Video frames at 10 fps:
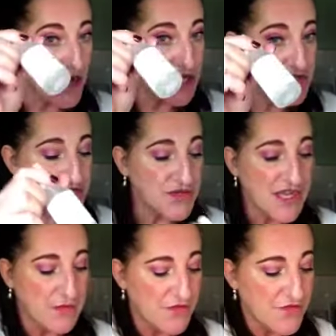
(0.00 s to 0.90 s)
I used to use
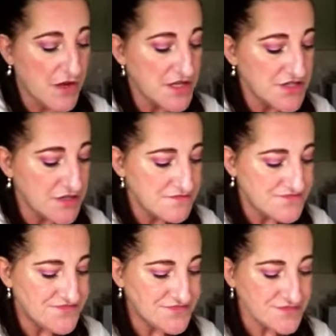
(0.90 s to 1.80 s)
that one first.
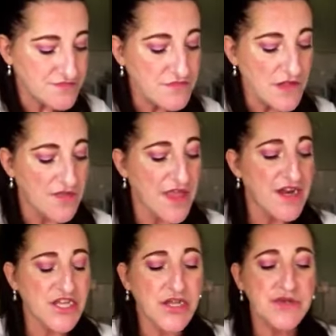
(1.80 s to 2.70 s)
Then
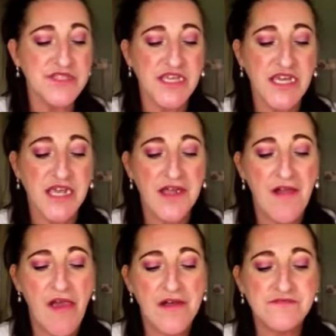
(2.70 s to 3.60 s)
I use the
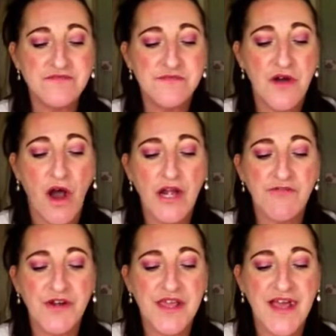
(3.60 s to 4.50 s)

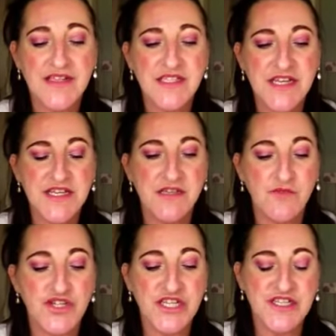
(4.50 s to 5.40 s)
hyaluronic acid,
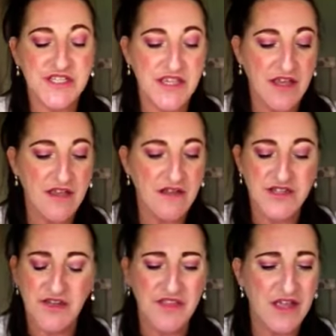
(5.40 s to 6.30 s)
which is the, I
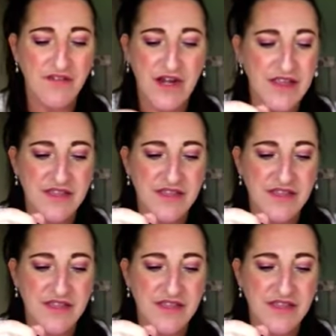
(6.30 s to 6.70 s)
don't think I've got any of